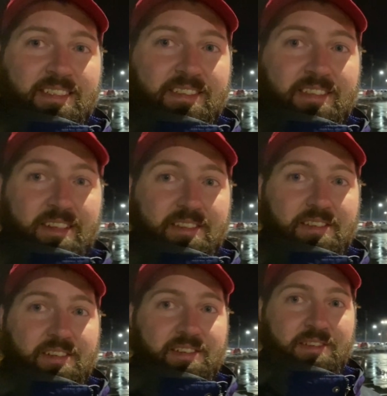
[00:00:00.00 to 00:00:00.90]

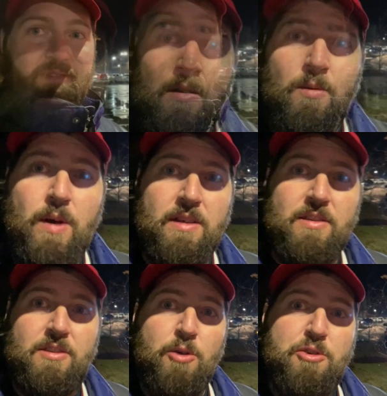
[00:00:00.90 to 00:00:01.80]
Sucks.
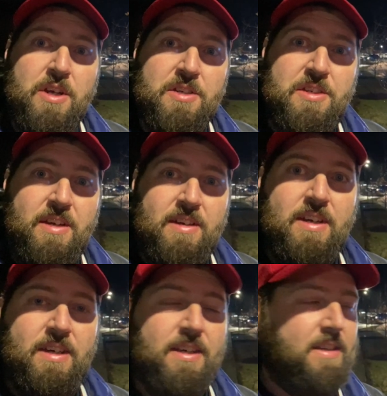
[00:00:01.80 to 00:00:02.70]
Tow truck is here.
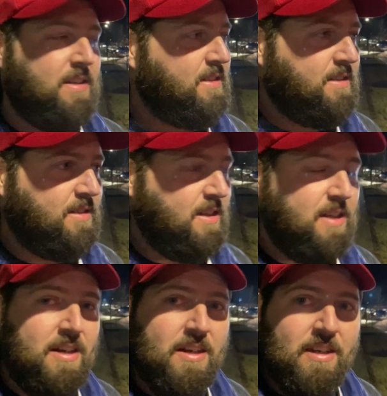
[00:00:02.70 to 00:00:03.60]

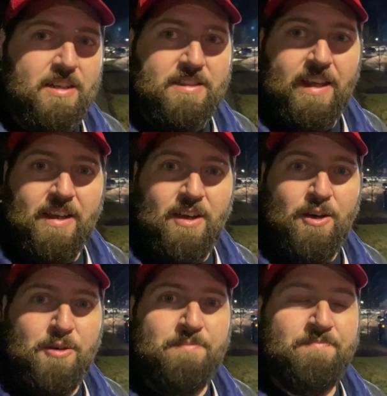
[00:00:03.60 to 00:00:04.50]
I'm gonna take it
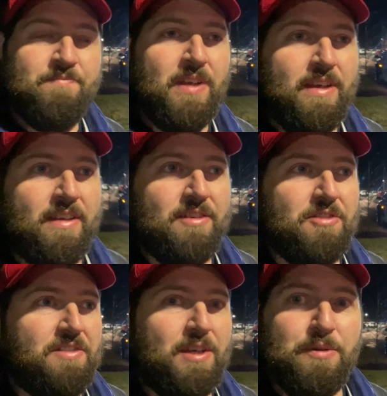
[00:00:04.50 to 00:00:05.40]
home and
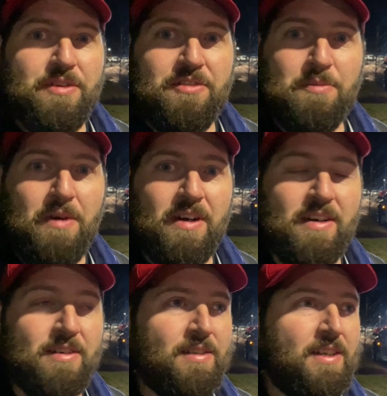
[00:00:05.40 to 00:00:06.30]
just deal with this
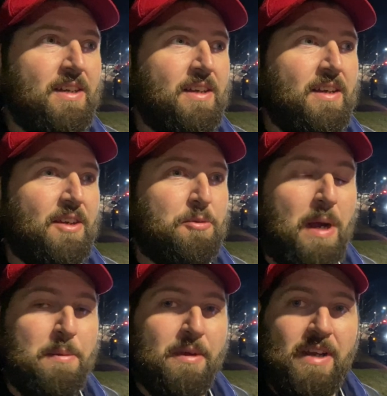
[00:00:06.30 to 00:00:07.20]
tomorrow. It's
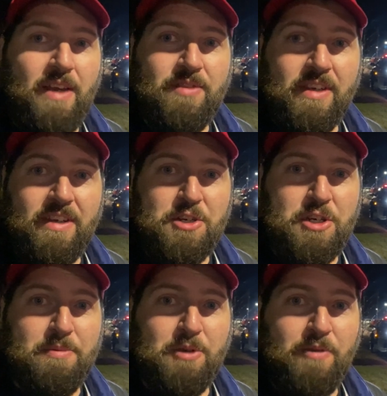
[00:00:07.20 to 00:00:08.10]
probably gonna have to get
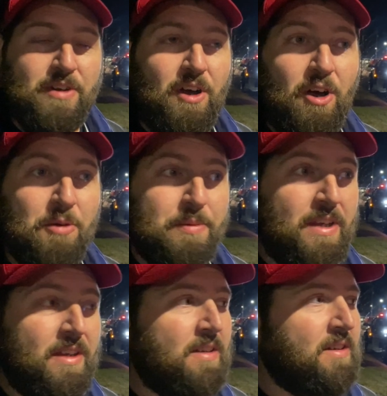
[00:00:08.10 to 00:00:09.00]
shipped over to
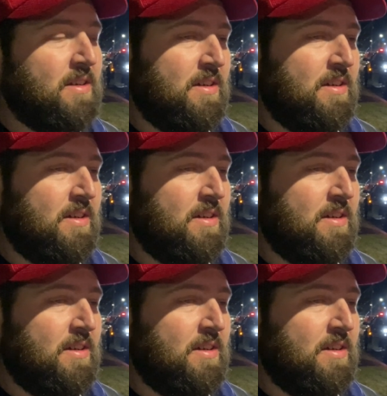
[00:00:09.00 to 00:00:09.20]
Albany.